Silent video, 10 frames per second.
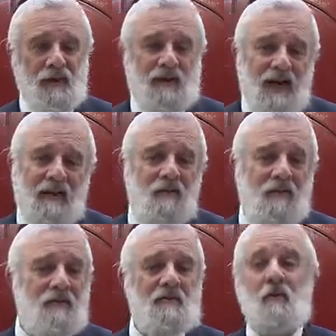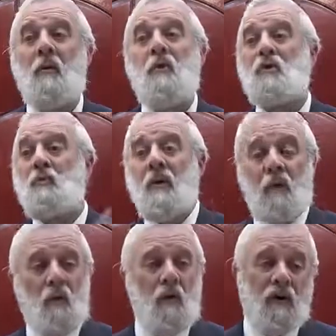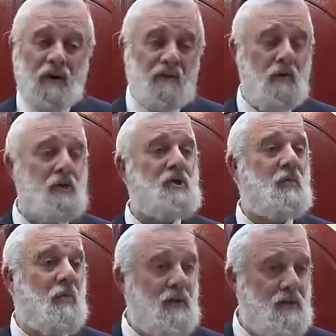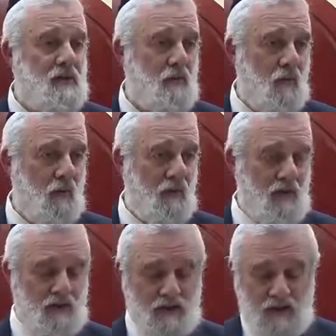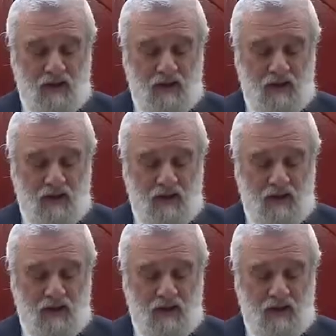It's not so that we should be rewarded, even though Hashem wants to reward us.